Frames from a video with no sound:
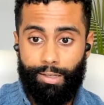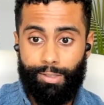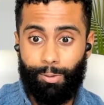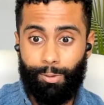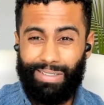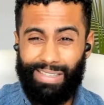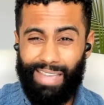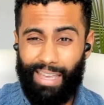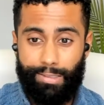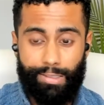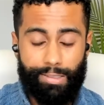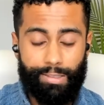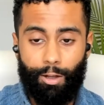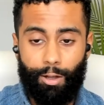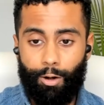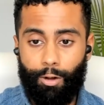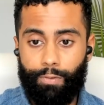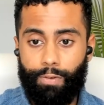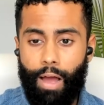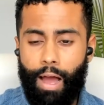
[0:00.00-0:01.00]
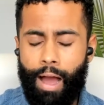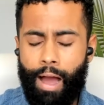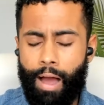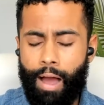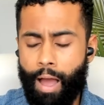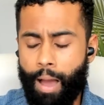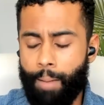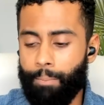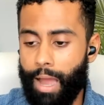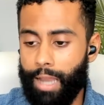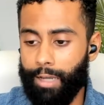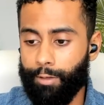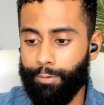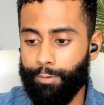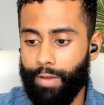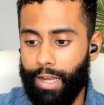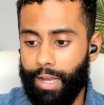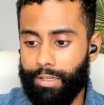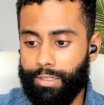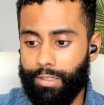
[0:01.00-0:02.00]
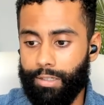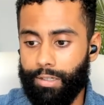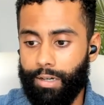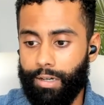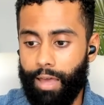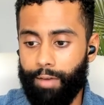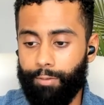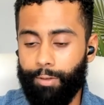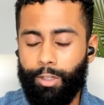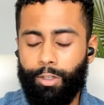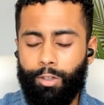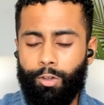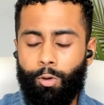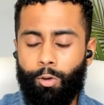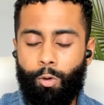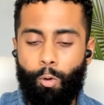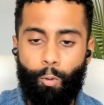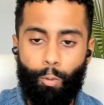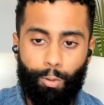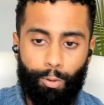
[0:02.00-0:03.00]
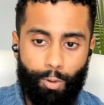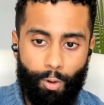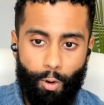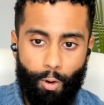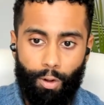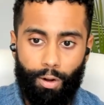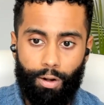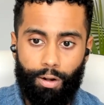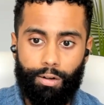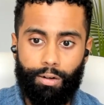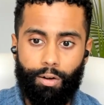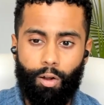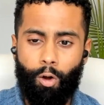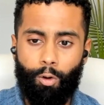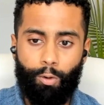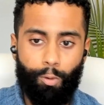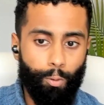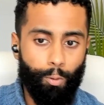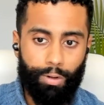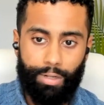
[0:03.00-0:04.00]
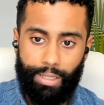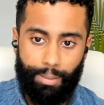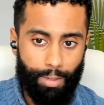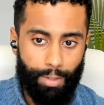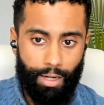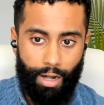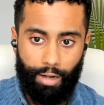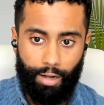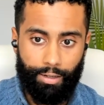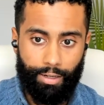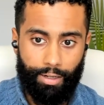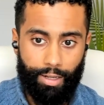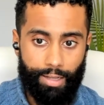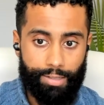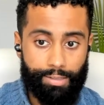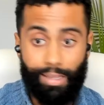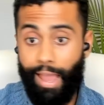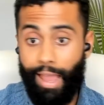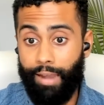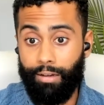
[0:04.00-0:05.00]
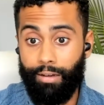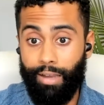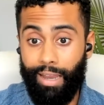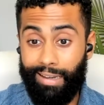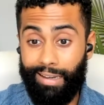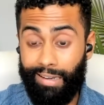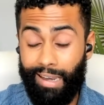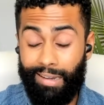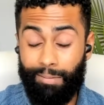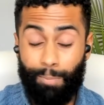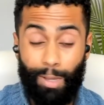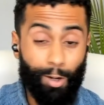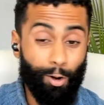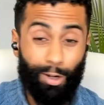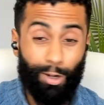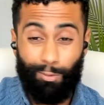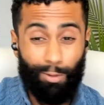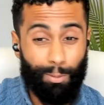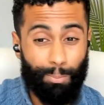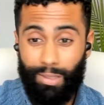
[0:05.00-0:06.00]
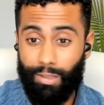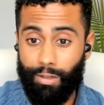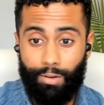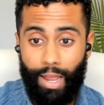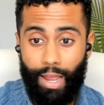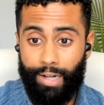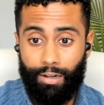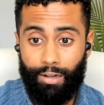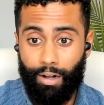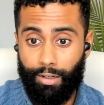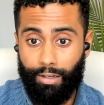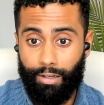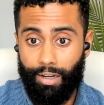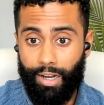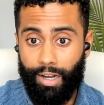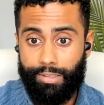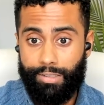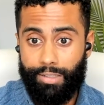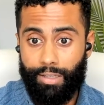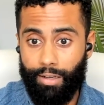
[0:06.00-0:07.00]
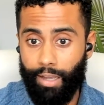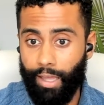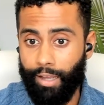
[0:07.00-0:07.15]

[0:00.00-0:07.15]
So instead of a manufacturer having to cold call or cold email architects, and it, it may not even be the right architects.